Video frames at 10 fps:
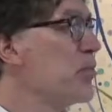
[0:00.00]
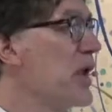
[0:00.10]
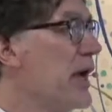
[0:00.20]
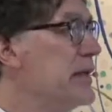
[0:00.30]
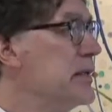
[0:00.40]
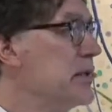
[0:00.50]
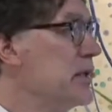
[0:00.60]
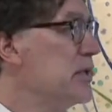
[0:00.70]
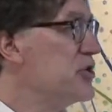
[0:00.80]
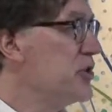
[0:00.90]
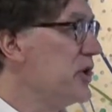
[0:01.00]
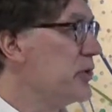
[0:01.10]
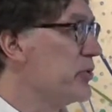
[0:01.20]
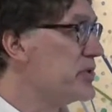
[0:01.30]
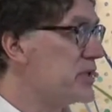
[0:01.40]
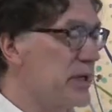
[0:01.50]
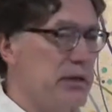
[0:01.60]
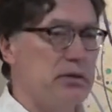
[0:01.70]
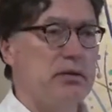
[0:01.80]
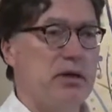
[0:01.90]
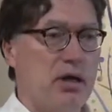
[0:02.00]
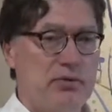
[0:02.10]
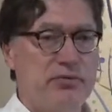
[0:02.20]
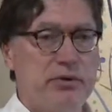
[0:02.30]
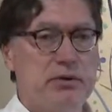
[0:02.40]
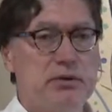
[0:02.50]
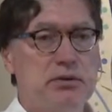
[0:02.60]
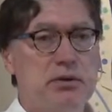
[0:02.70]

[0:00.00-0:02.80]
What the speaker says: but I didn't initiate or instigate the conflict